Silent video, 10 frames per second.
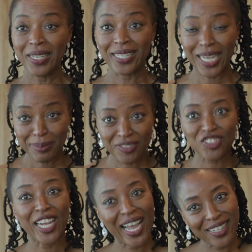Adaptive
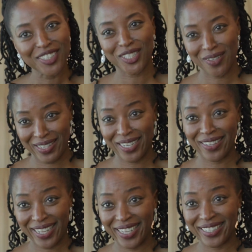challenges, on the
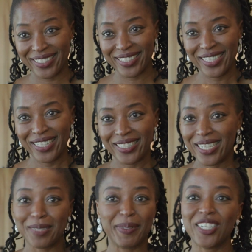other hand,
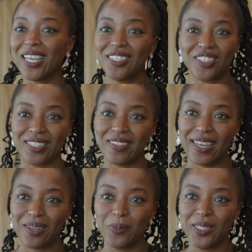tend to be challenges in
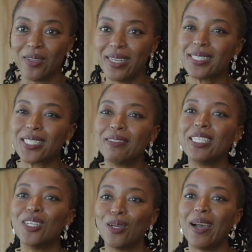that we don't necessarily
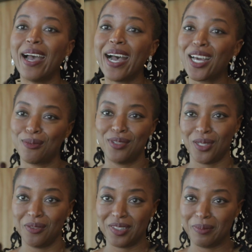know how to
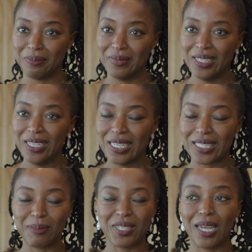resolve them.
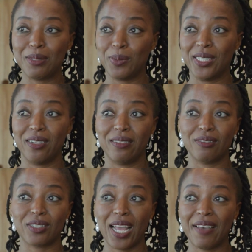Sometimes we
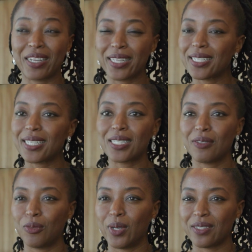don't have a clear sense
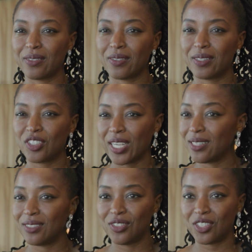of what the
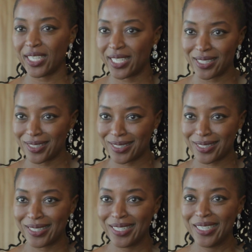challenge
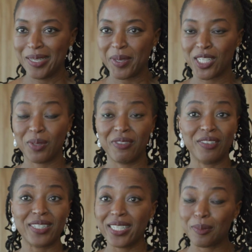is because we've
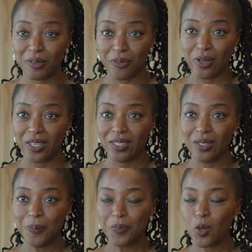never seen it before.
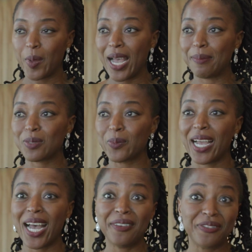Or perhaps we
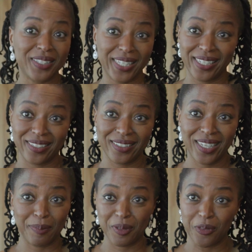have seen
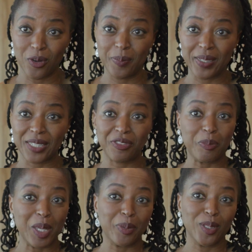it before, but different
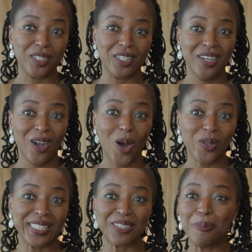people are
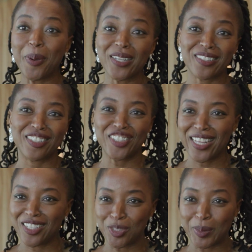holding different parts of the
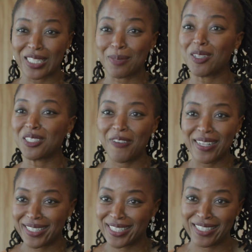challenge because it's
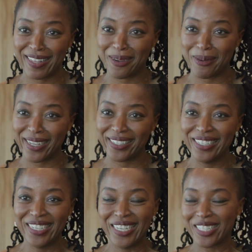multifaceted in that way.
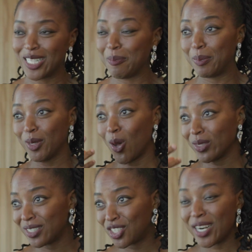So some people are
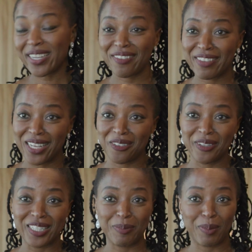holding the trunk of the
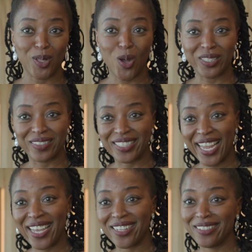elephant, some people are holding the
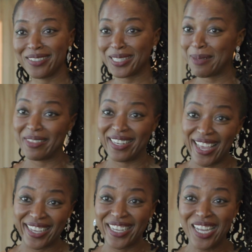tail, some the
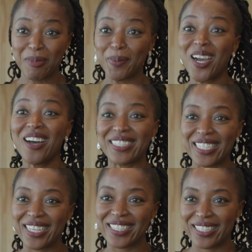leg, but we can't see
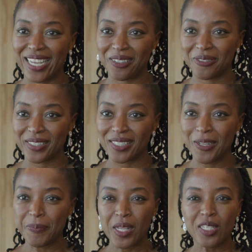that it's an elephant.
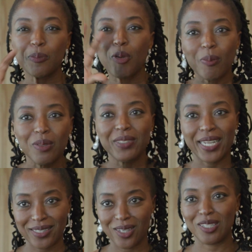So the problem
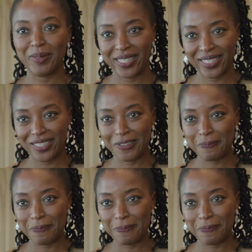tends not to be clear.